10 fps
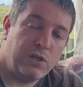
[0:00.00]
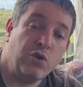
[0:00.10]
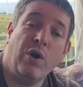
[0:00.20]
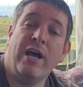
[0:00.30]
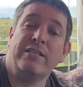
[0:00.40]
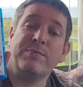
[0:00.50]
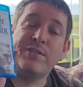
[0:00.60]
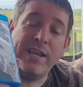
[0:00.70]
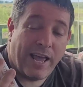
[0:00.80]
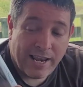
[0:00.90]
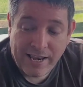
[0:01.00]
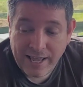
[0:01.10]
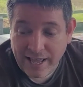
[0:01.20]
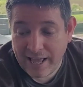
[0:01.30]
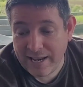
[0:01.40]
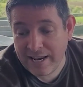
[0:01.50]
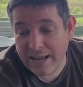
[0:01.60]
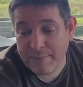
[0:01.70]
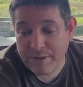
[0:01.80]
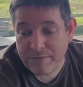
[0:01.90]
So as I was saying, In the
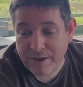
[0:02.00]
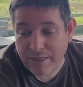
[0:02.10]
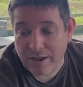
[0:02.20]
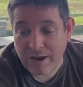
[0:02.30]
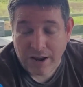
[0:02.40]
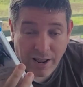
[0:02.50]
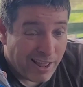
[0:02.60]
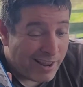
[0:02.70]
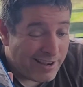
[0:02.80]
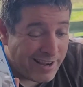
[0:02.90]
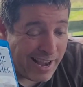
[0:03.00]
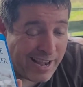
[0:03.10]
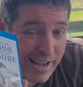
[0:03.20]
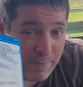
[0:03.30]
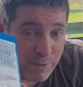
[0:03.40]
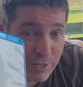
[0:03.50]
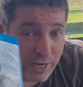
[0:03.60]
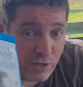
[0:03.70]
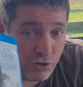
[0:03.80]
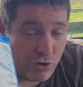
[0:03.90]
Name of the Father,
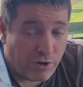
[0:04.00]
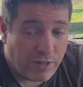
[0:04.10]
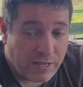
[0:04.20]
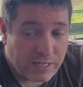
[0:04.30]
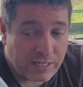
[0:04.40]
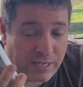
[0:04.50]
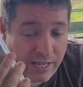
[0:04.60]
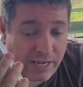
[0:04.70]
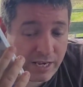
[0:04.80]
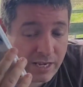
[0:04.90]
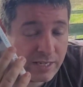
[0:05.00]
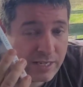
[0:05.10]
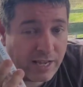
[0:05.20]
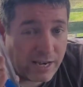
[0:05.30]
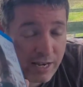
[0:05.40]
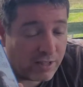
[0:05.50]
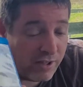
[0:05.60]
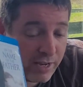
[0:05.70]
99% sure that this is staying in the collection.